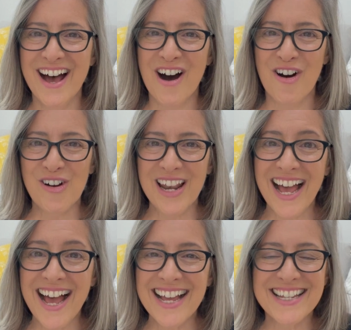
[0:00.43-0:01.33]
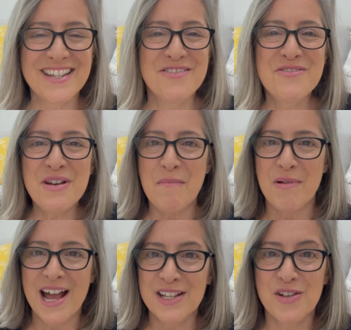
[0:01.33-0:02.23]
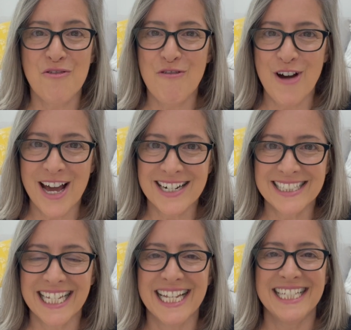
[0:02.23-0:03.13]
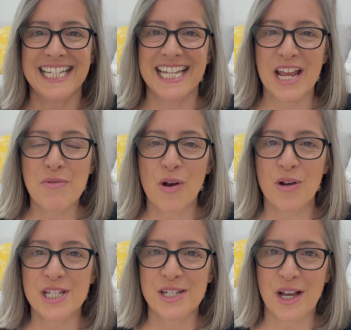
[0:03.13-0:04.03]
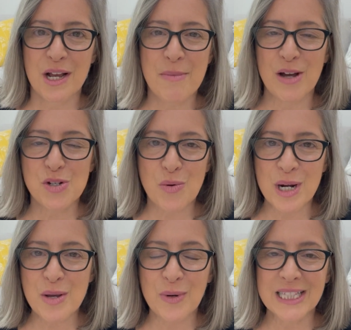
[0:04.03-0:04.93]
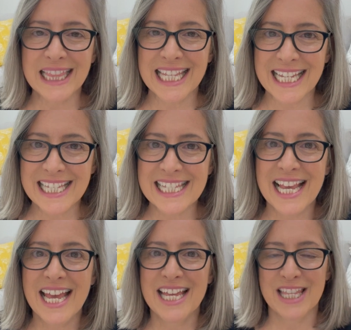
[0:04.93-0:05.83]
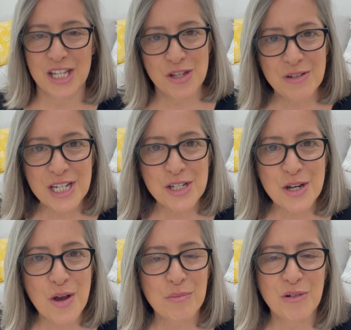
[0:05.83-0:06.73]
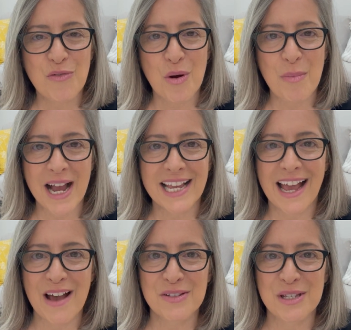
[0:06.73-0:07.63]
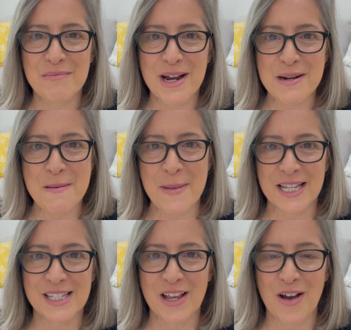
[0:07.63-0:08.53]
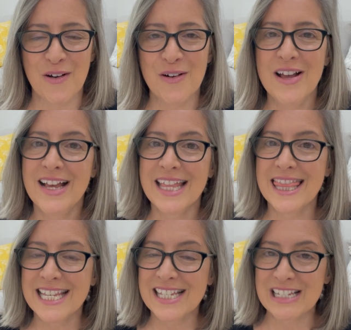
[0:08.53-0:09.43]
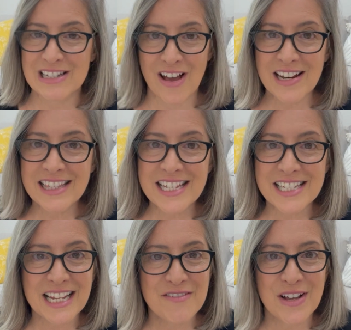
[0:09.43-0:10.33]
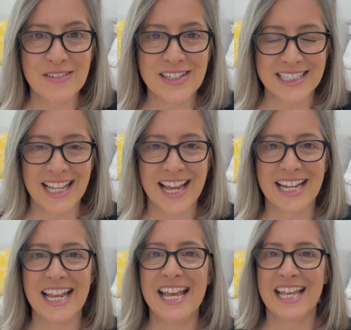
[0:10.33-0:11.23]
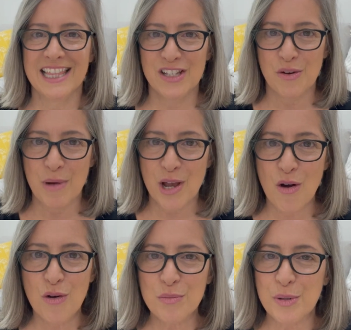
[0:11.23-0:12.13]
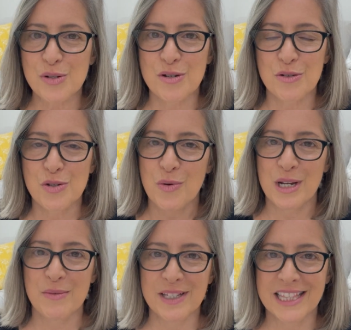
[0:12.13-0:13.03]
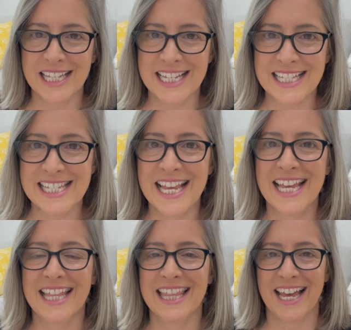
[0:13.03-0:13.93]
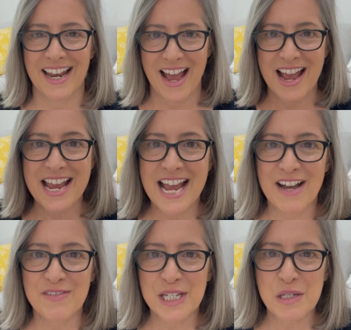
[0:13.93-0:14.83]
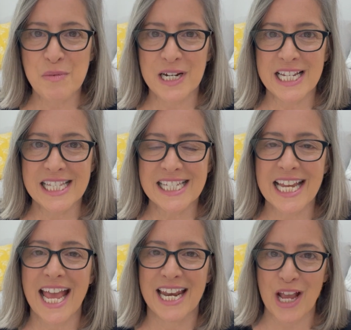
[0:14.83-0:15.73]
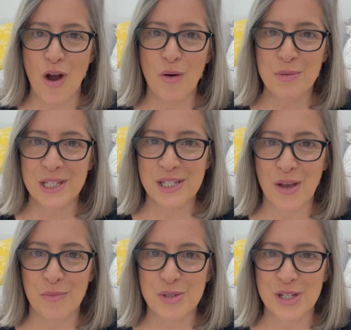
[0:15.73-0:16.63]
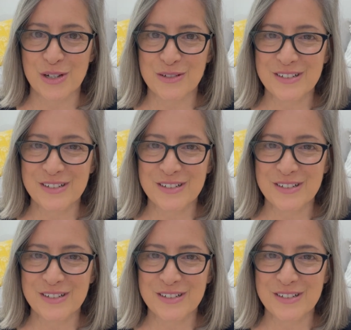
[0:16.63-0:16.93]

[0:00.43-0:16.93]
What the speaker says: Hola y un abrazo fuerte. Today we're going to talk about 21 things that you need to know before buying a house in Mérida, Mexico. This is not a list I found online. These are my own personal 21 things that I have experienced, and I hope this helps you.